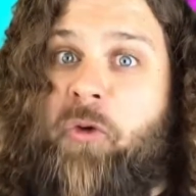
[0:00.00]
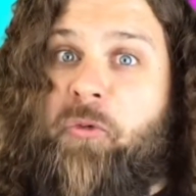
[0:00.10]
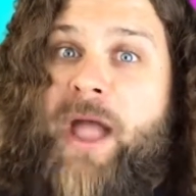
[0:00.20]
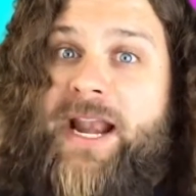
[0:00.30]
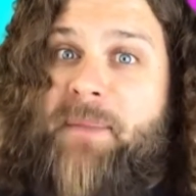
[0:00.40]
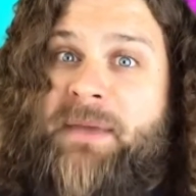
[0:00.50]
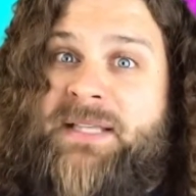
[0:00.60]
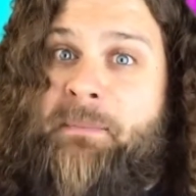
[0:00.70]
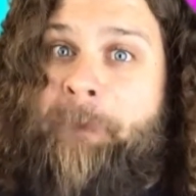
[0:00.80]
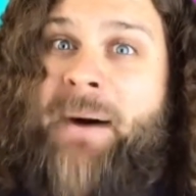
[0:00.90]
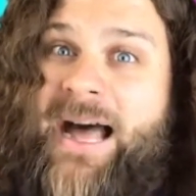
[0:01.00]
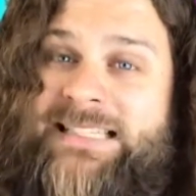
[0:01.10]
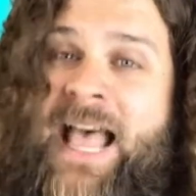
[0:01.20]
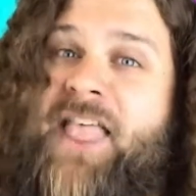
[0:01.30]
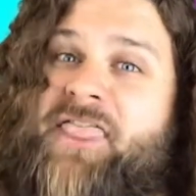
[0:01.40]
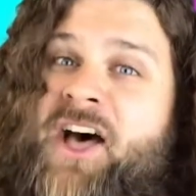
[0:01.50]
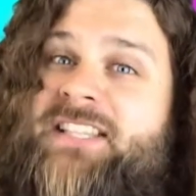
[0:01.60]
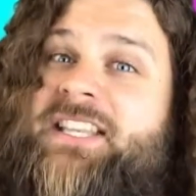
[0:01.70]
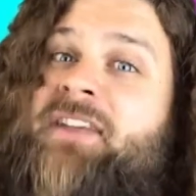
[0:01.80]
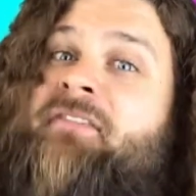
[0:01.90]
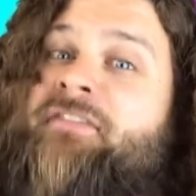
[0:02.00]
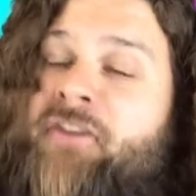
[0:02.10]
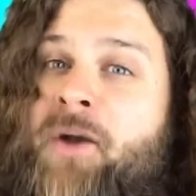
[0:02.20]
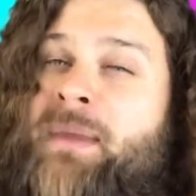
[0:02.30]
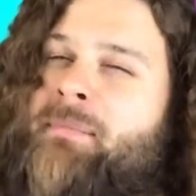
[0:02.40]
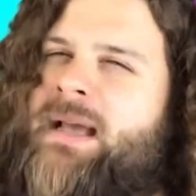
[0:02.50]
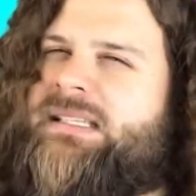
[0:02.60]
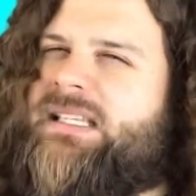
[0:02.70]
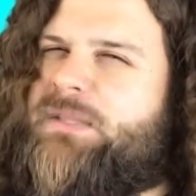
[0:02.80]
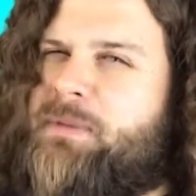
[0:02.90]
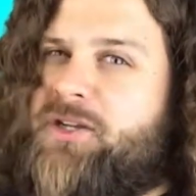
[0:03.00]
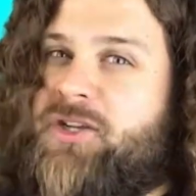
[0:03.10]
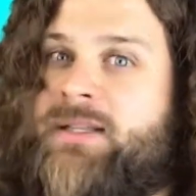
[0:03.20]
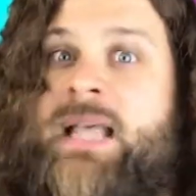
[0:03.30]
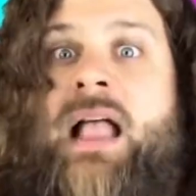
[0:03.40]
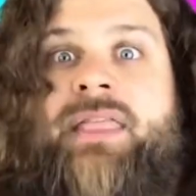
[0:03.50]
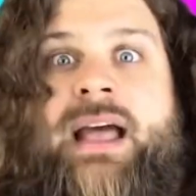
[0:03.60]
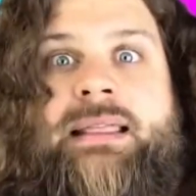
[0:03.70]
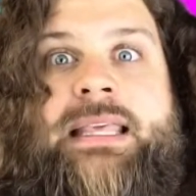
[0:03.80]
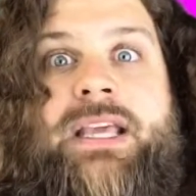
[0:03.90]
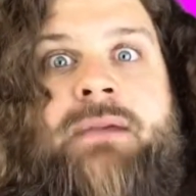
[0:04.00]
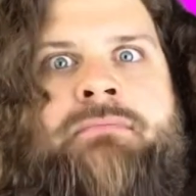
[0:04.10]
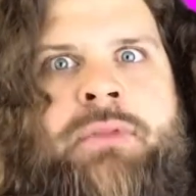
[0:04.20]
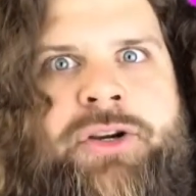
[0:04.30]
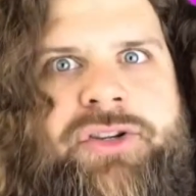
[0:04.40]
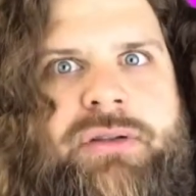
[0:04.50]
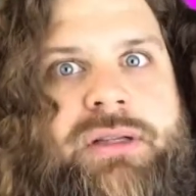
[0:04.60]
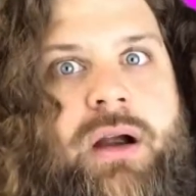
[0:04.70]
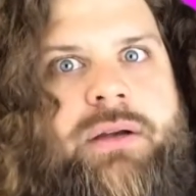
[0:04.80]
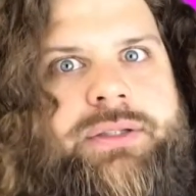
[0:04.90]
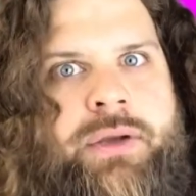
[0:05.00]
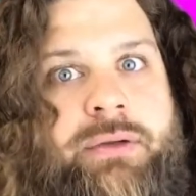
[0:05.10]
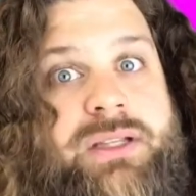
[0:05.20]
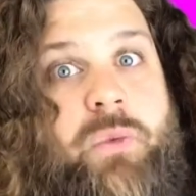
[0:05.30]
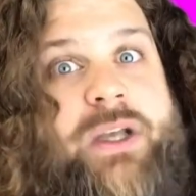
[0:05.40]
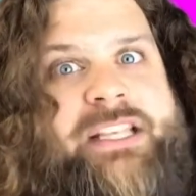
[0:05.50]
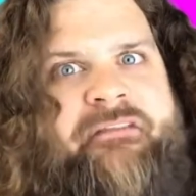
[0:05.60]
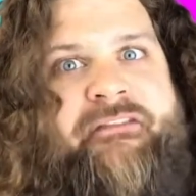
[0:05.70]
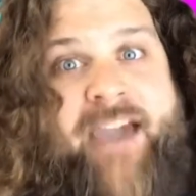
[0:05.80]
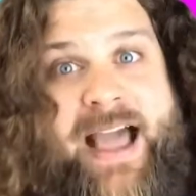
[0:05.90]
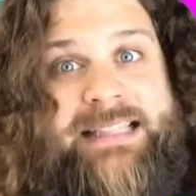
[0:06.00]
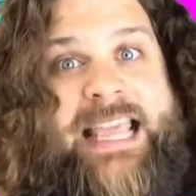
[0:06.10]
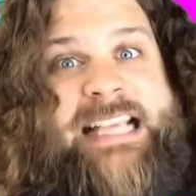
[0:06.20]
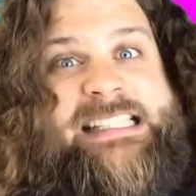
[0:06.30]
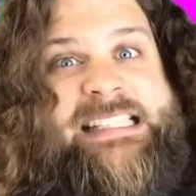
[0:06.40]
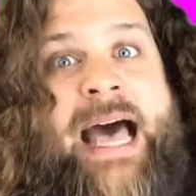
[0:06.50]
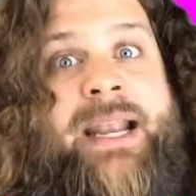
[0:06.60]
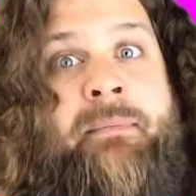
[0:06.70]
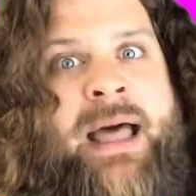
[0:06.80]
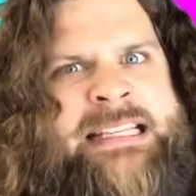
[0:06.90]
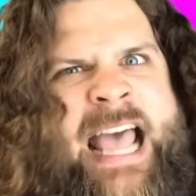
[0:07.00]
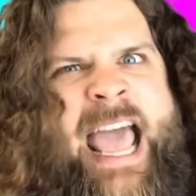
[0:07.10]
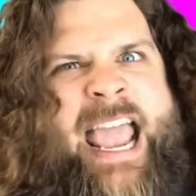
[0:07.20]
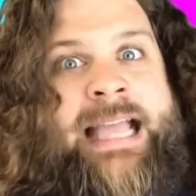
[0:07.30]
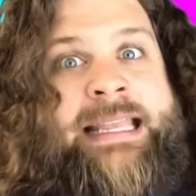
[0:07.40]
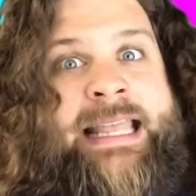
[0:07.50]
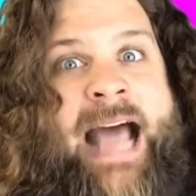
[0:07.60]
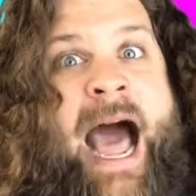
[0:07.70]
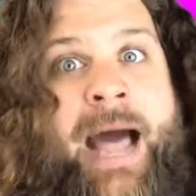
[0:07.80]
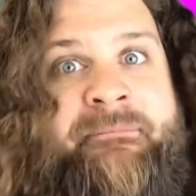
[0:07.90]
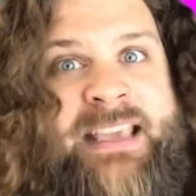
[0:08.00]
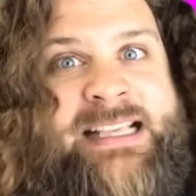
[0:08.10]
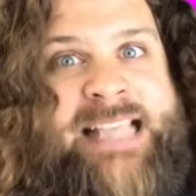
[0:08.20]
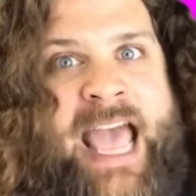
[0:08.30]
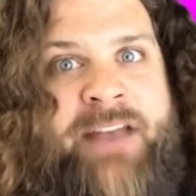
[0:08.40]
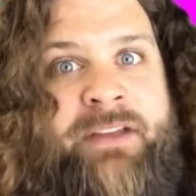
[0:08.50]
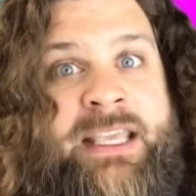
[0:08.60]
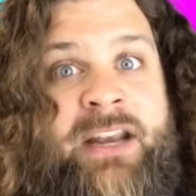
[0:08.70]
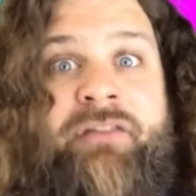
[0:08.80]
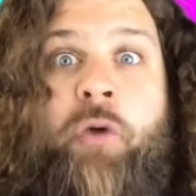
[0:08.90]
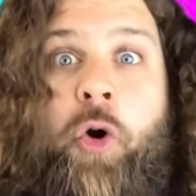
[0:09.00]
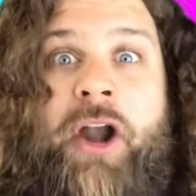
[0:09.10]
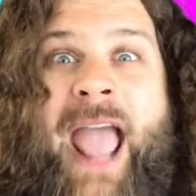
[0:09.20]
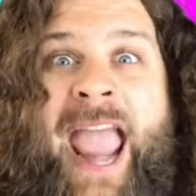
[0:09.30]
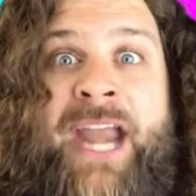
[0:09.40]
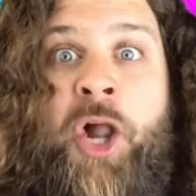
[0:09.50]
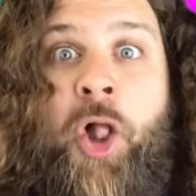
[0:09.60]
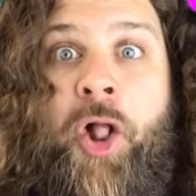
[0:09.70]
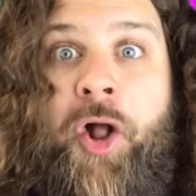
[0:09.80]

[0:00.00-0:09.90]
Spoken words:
right up his butt, thus confirming my suspicions that the commercial's cartoonist was in fact a sodomite and an obvious advocate for anal.